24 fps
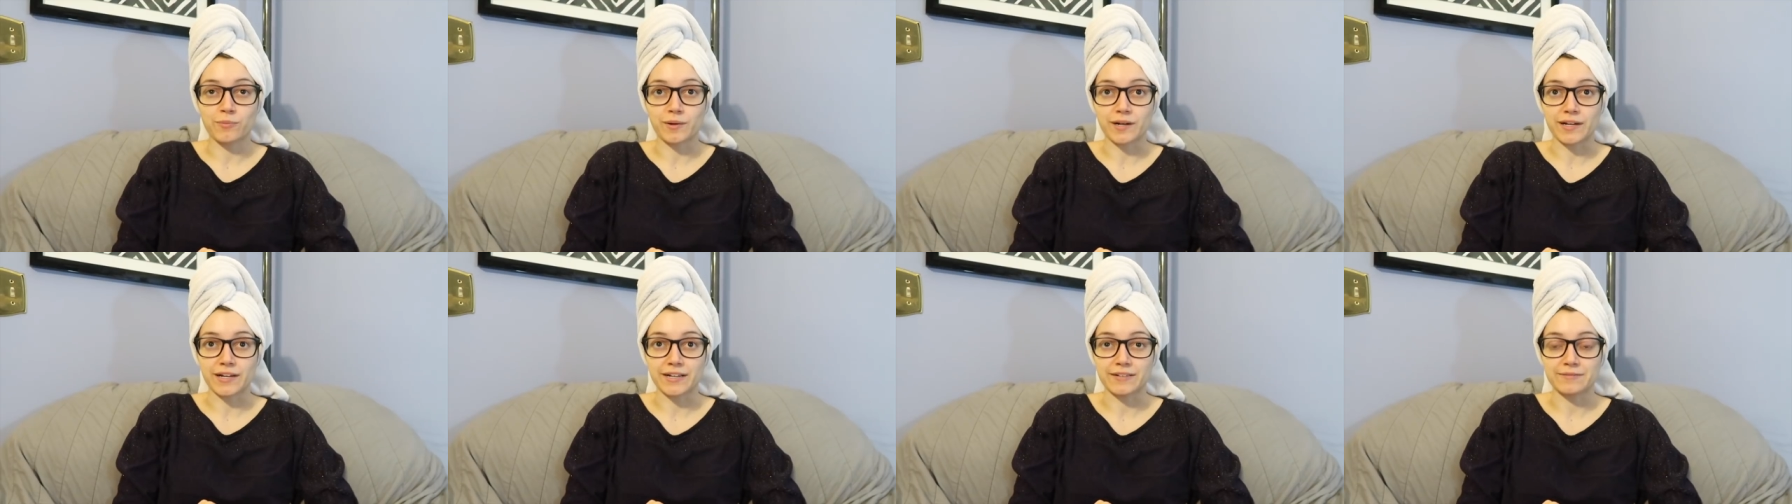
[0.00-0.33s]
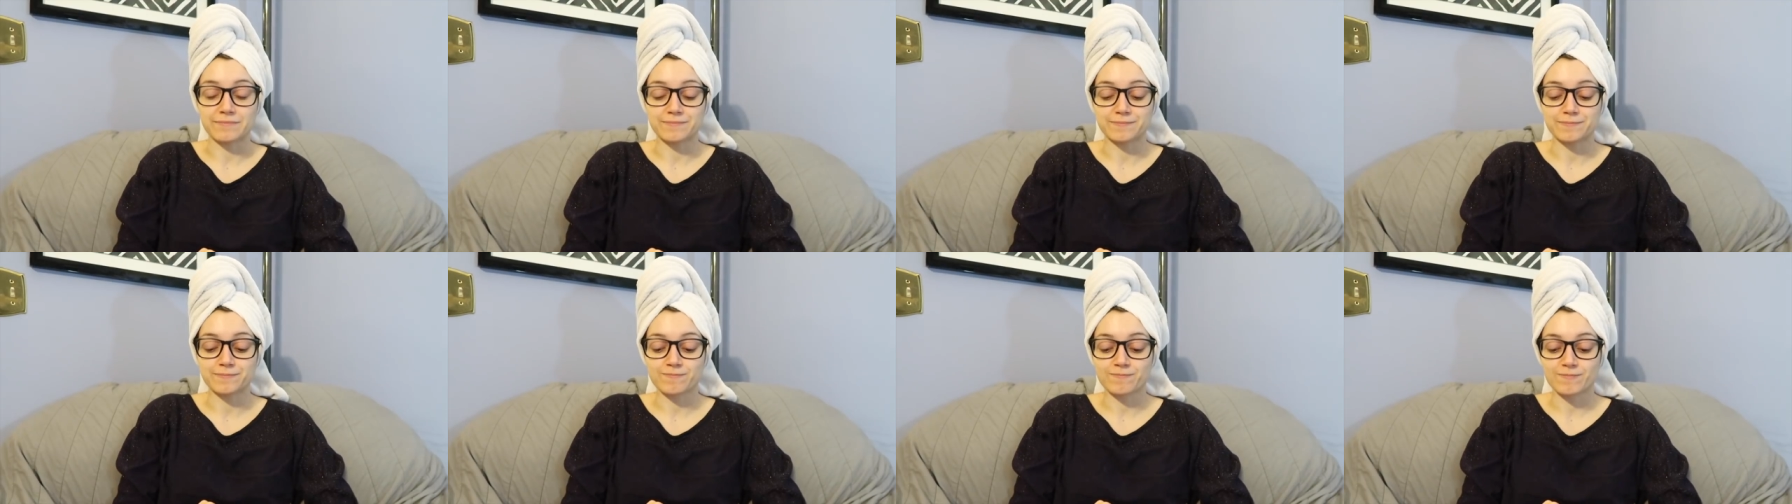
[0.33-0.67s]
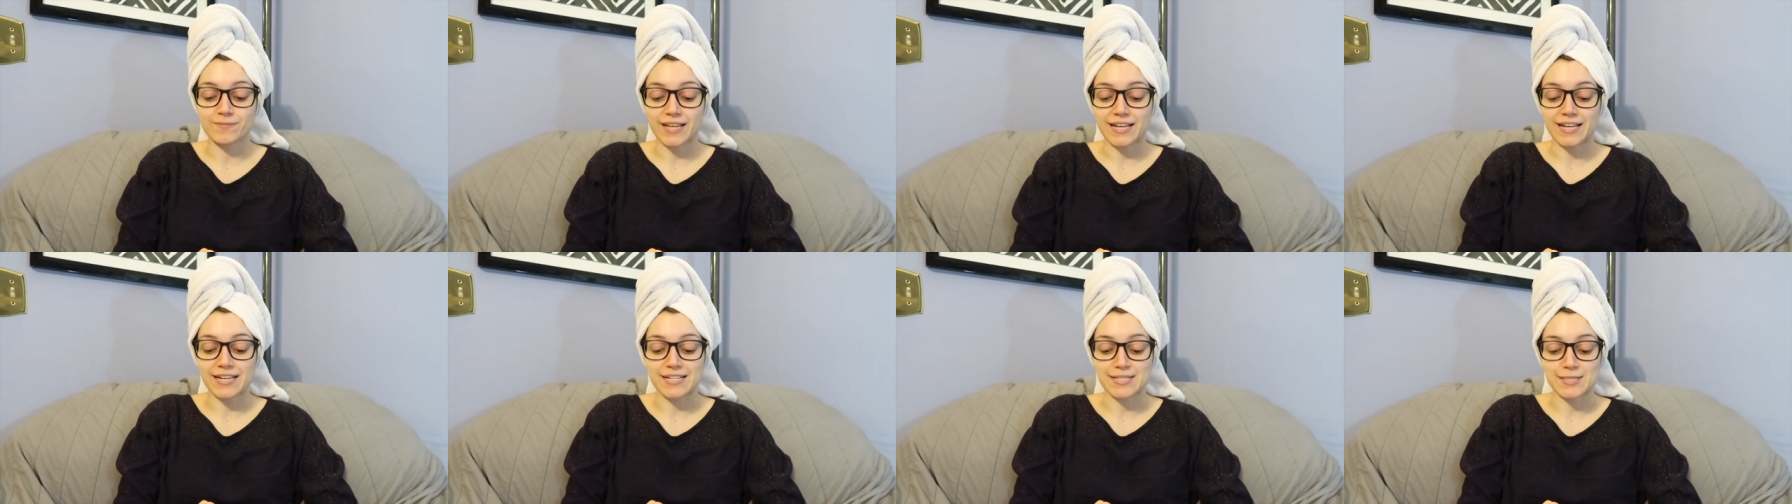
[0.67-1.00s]
but
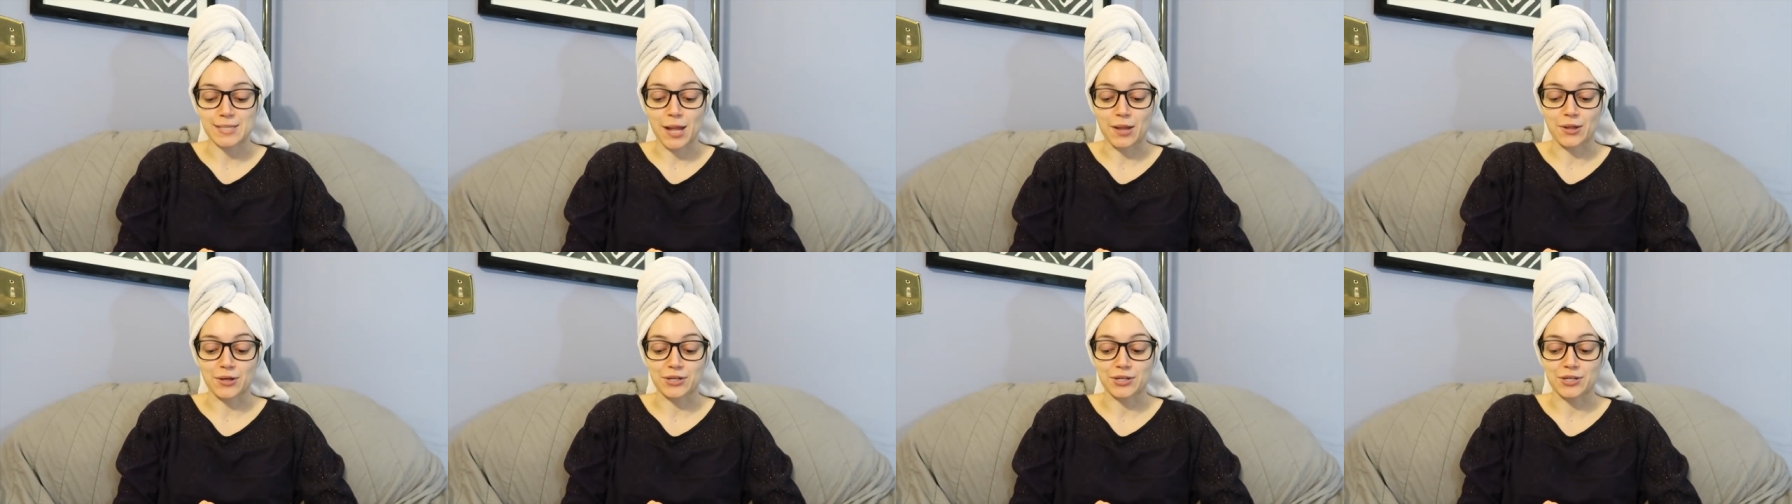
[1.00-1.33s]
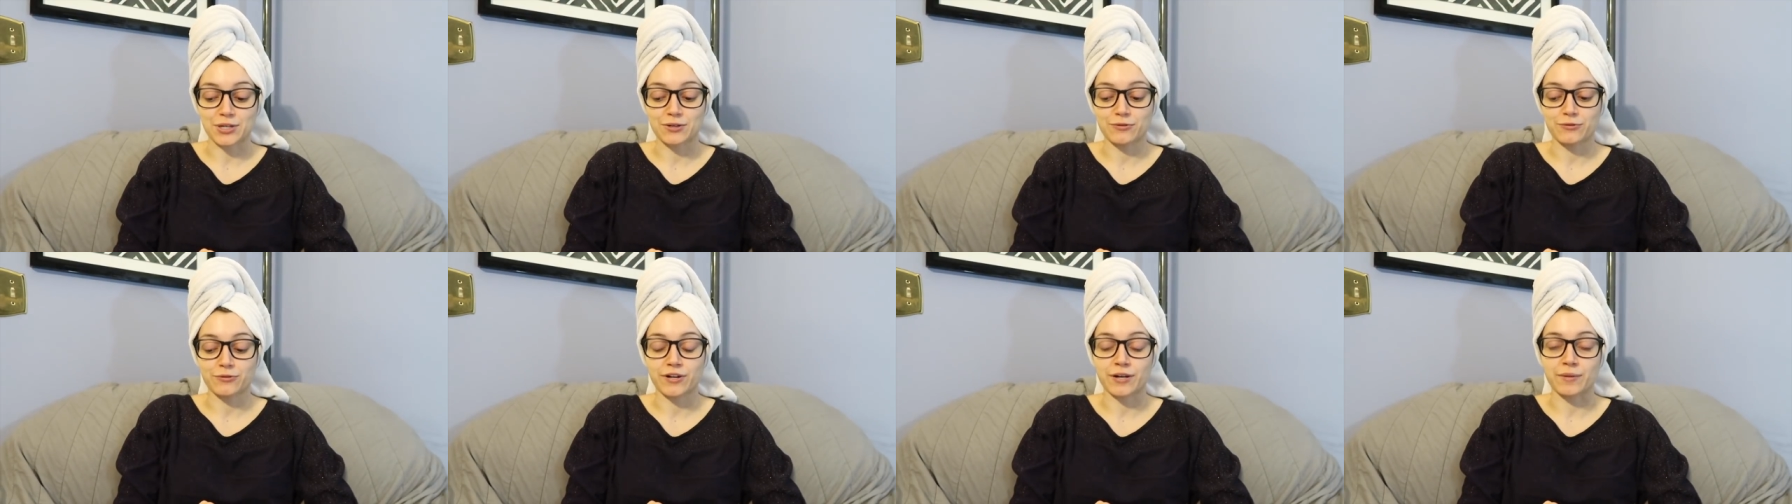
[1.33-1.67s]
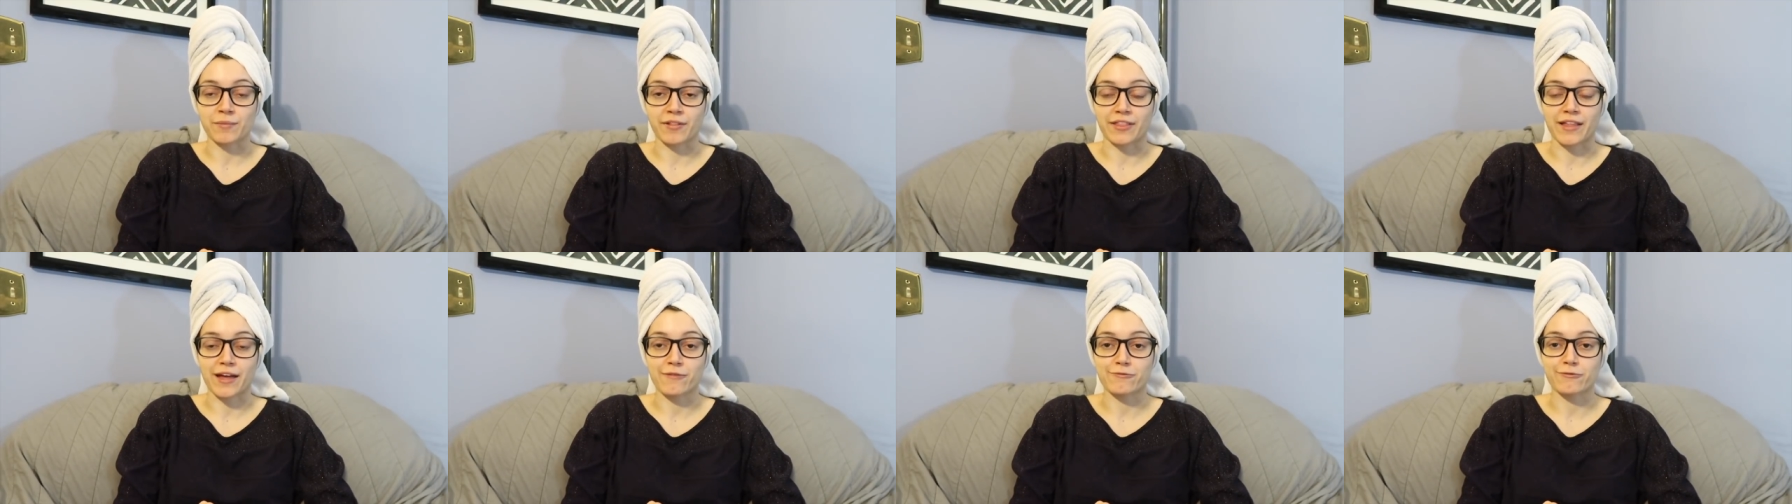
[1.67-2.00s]
it's not looking good for
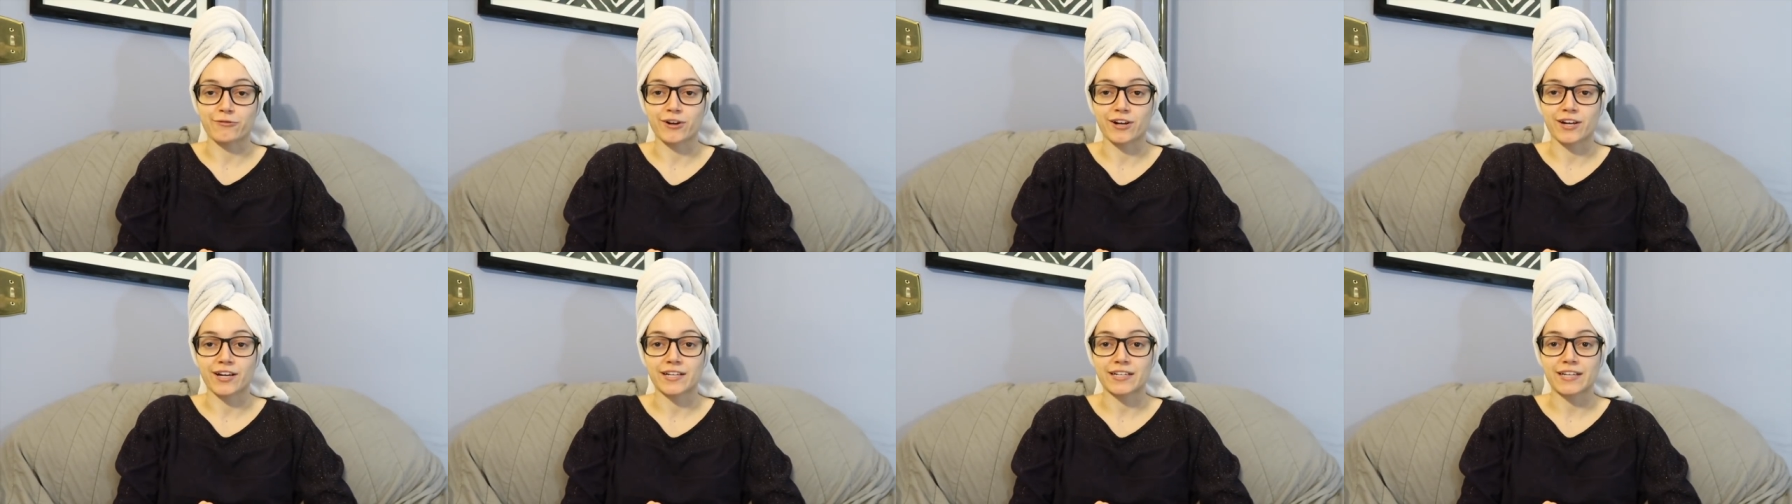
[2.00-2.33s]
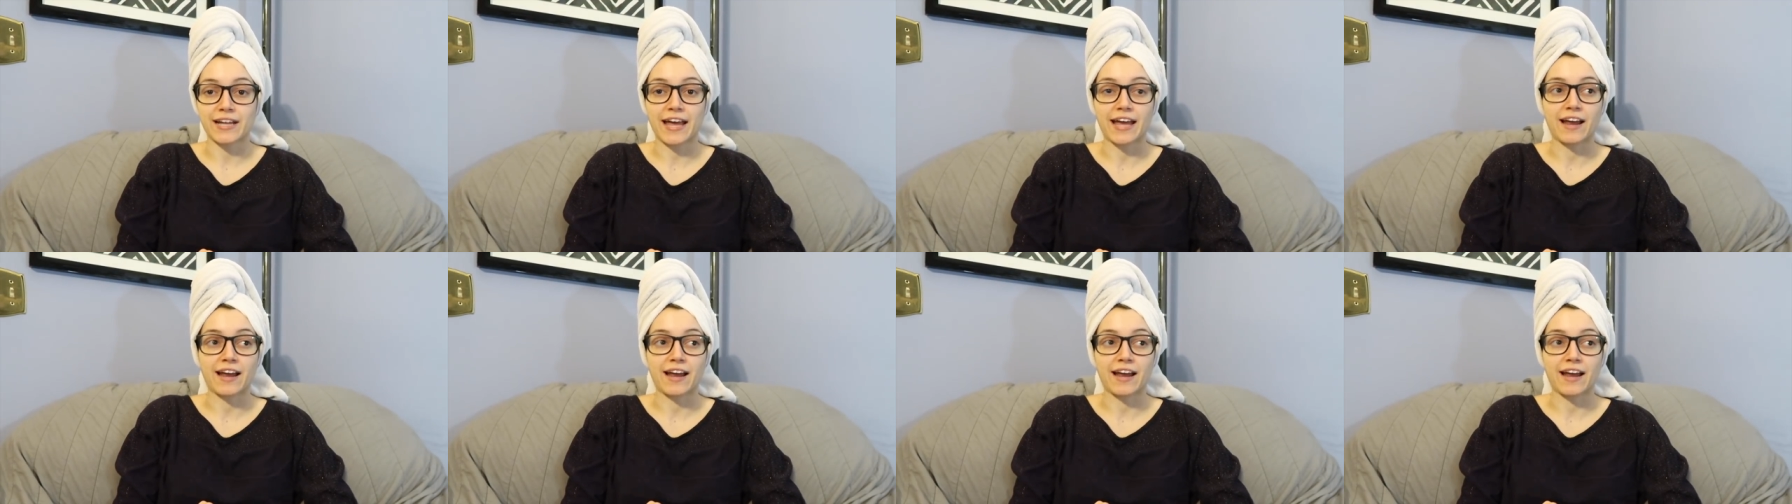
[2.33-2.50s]
him on that front.